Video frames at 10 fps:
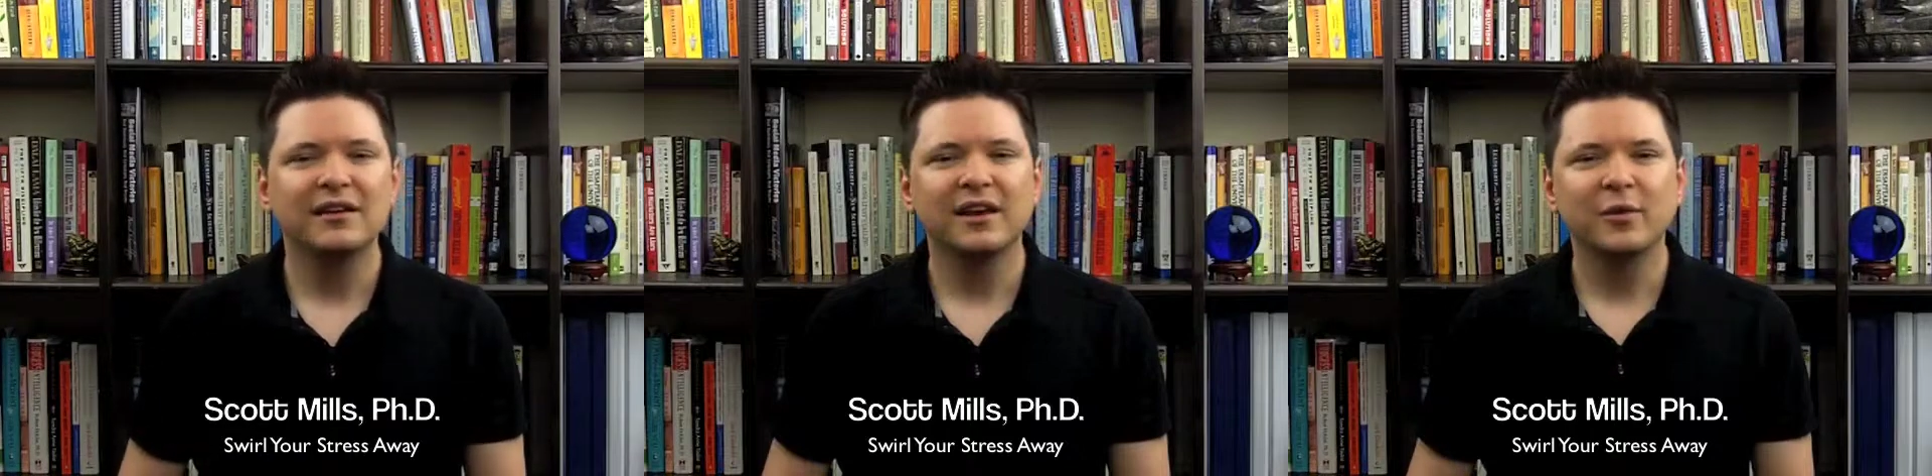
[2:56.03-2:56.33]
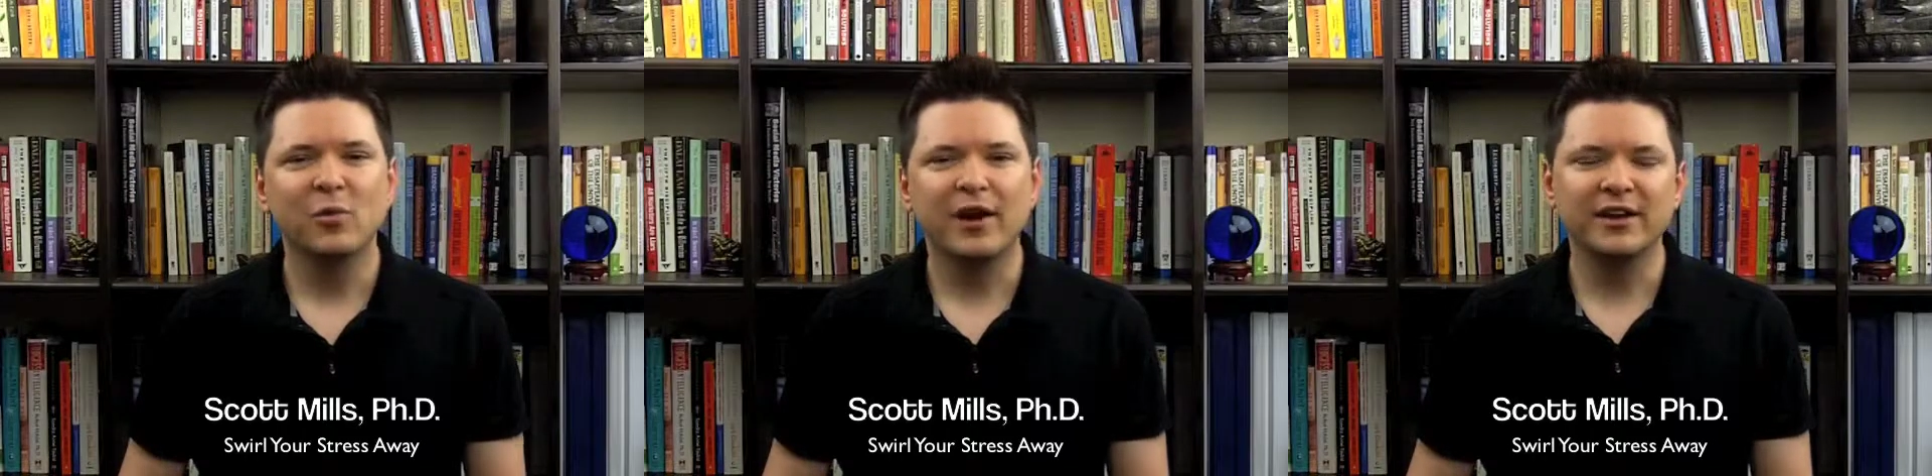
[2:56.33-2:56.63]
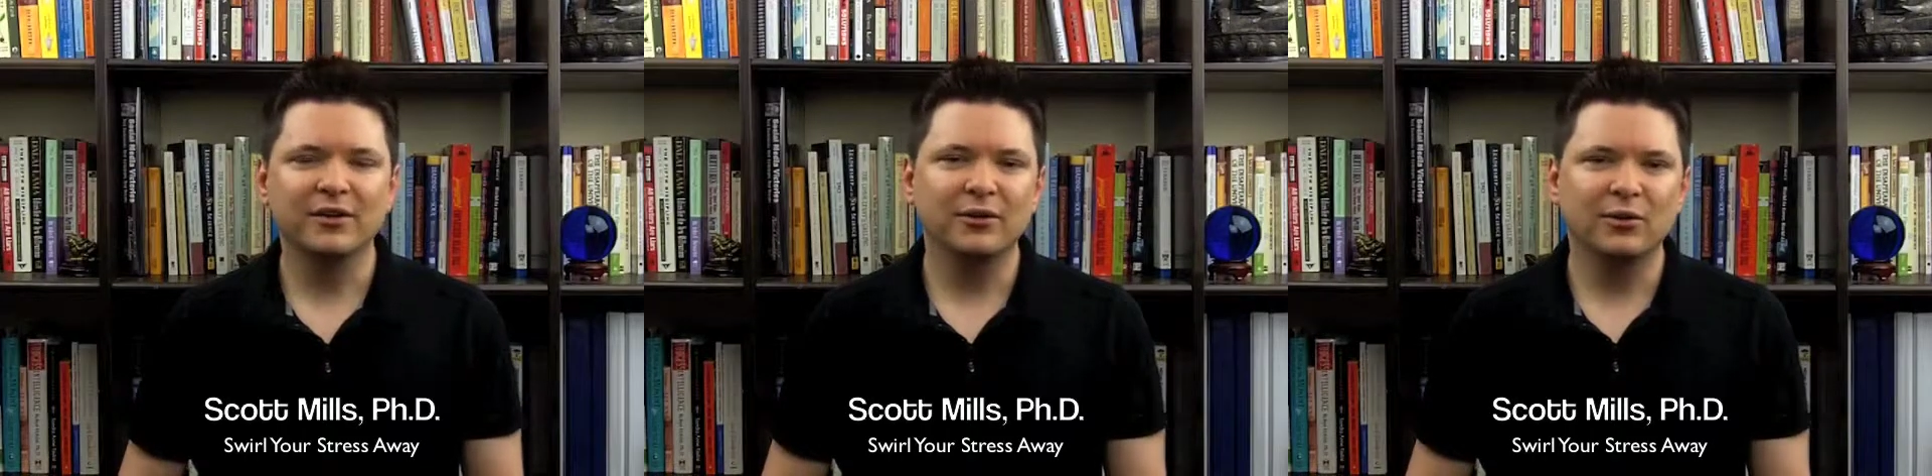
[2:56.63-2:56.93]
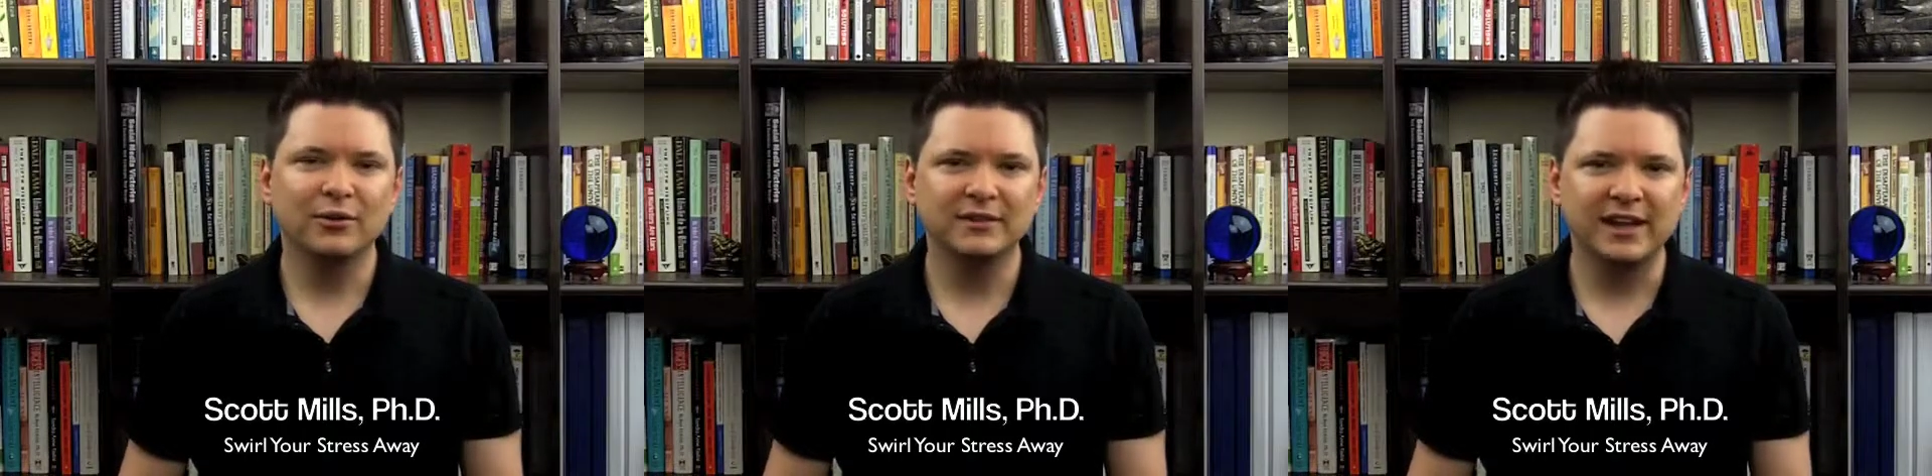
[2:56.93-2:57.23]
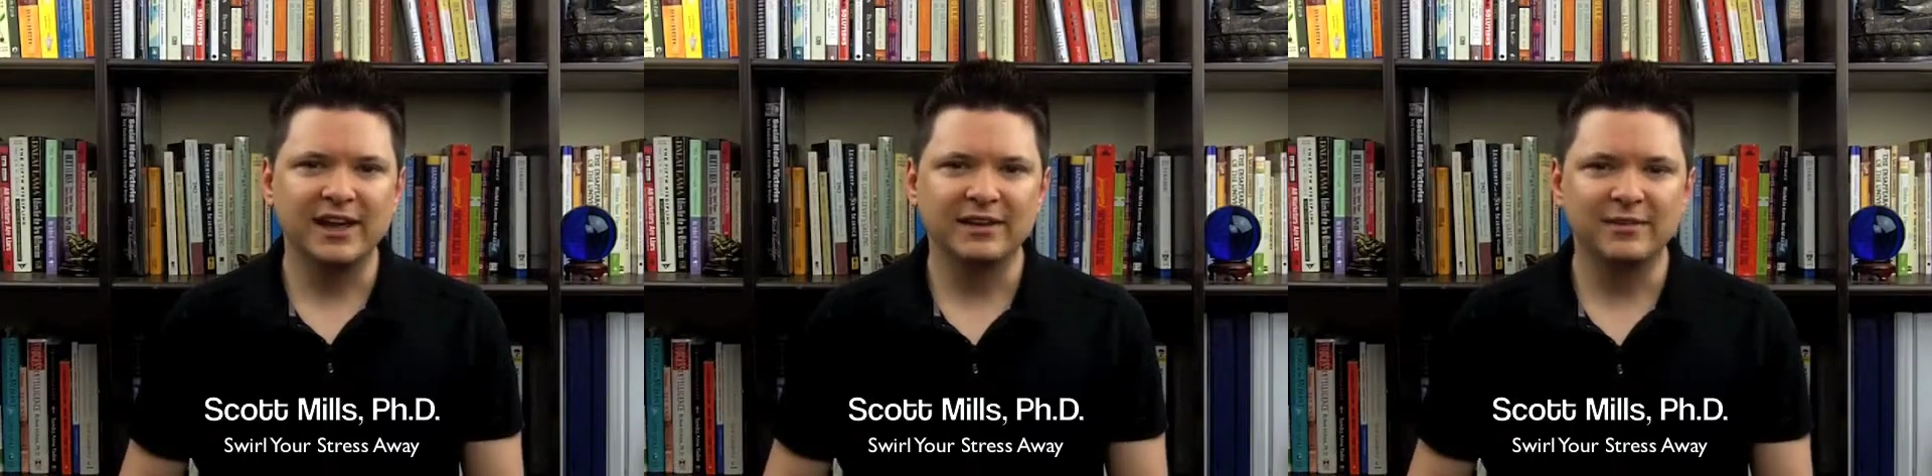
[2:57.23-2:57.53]
and white or gold
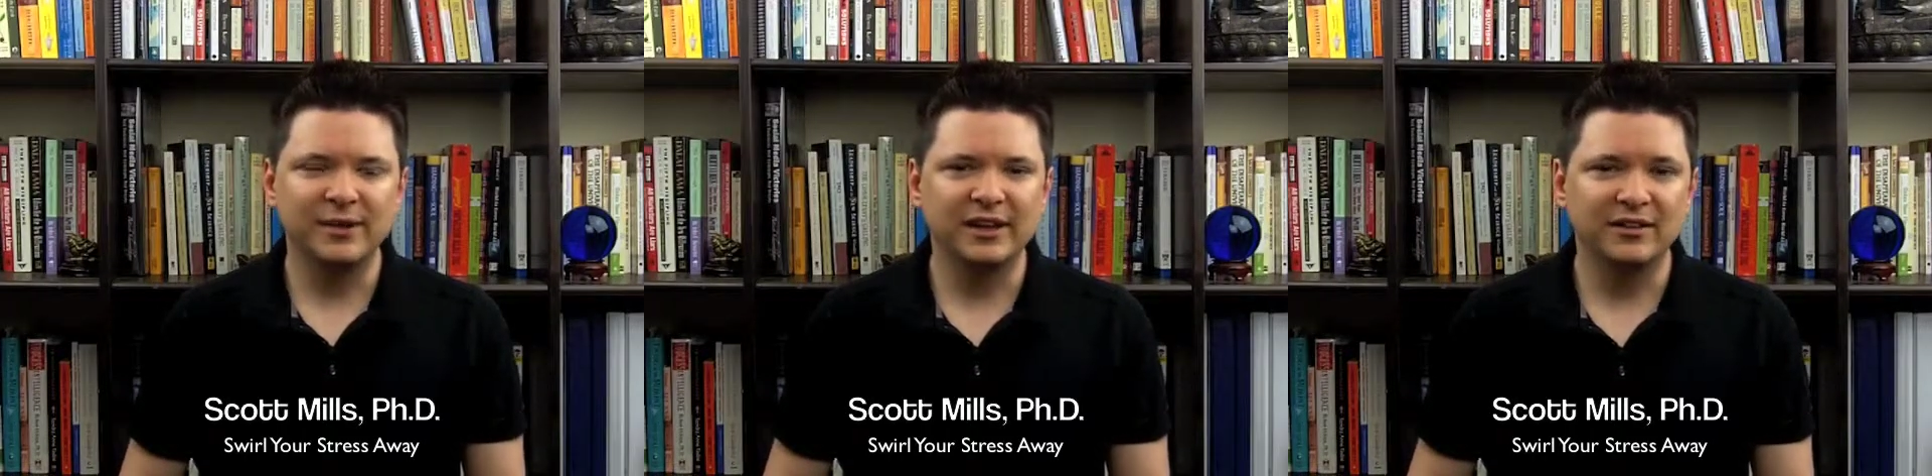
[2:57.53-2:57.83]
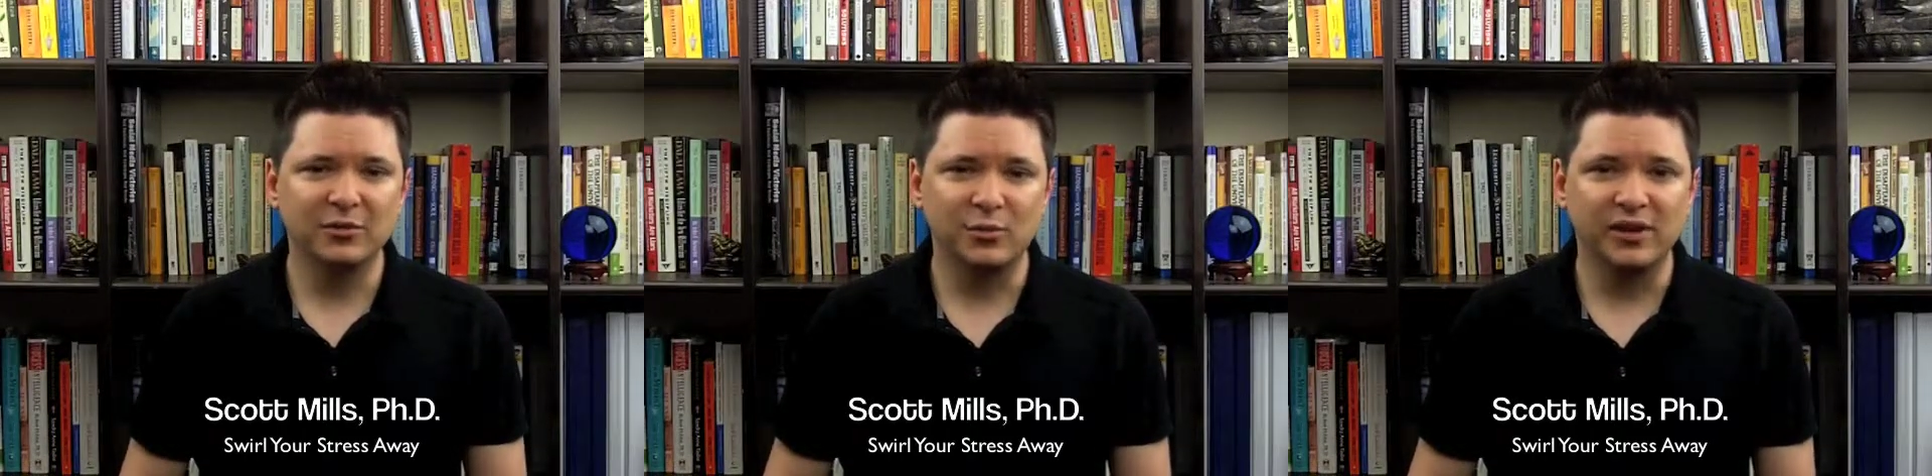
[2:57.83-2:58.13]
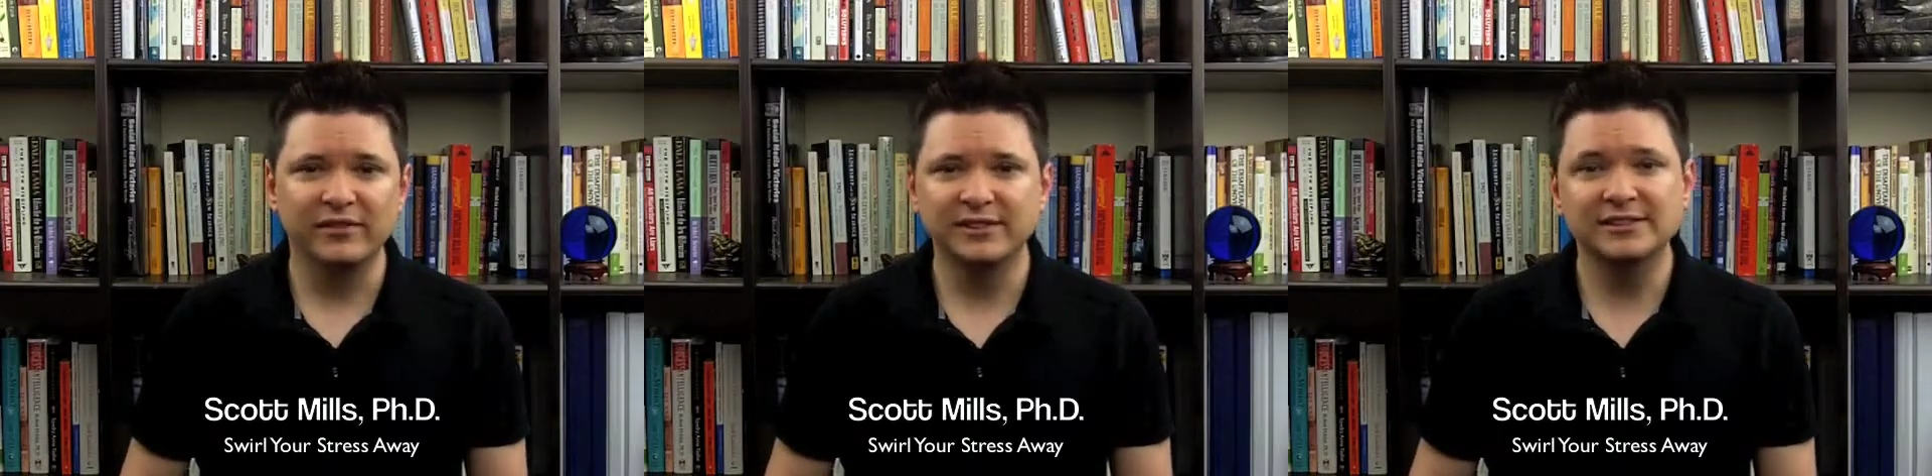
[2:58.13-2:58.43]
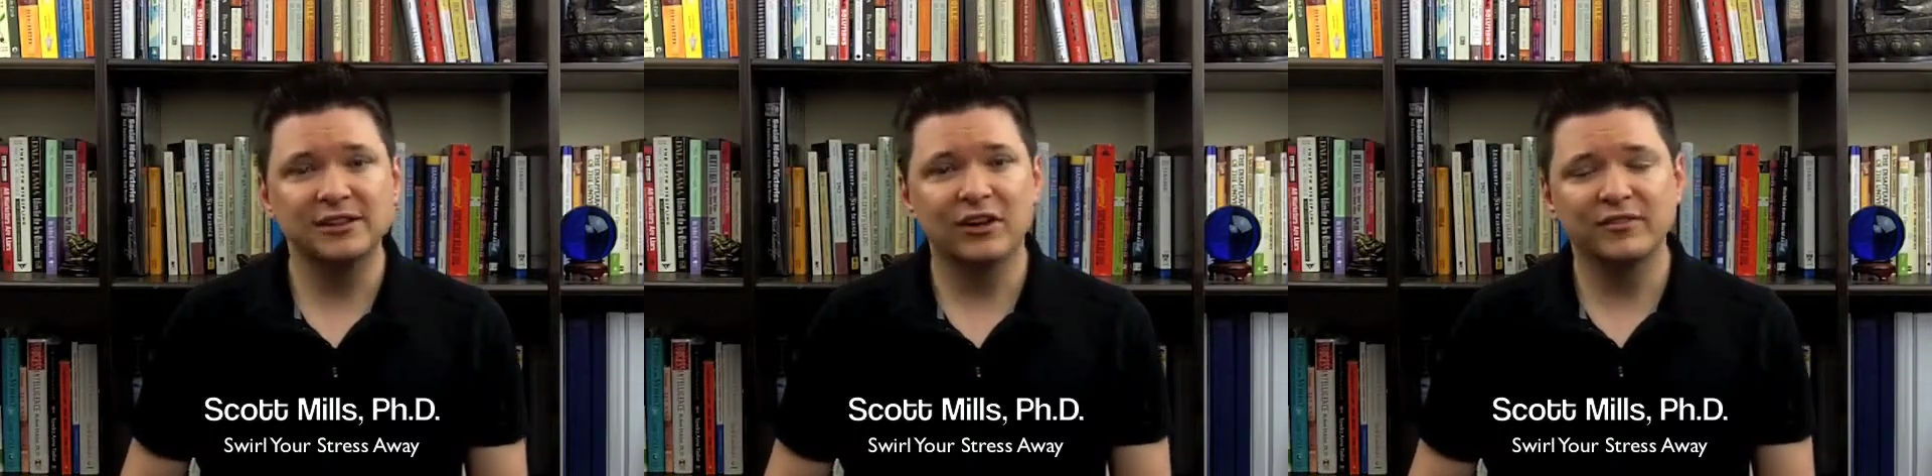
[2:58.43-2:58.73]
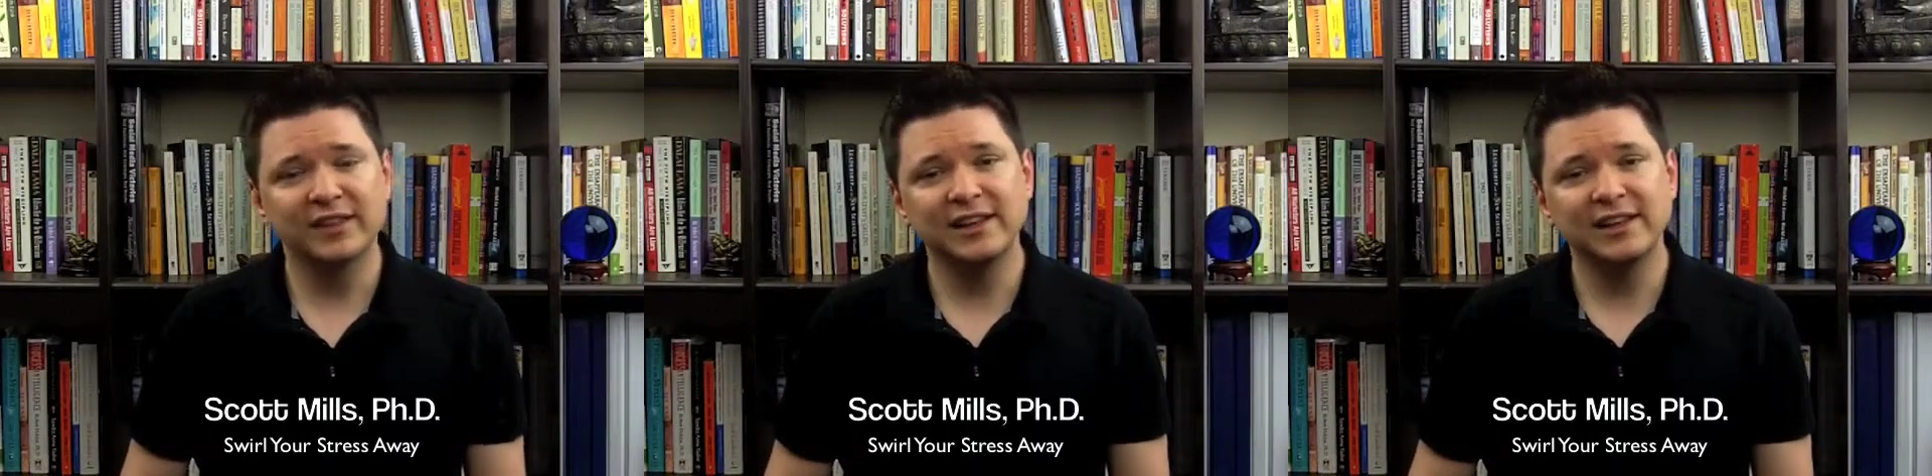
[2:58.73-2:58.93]
light to begin to weave itself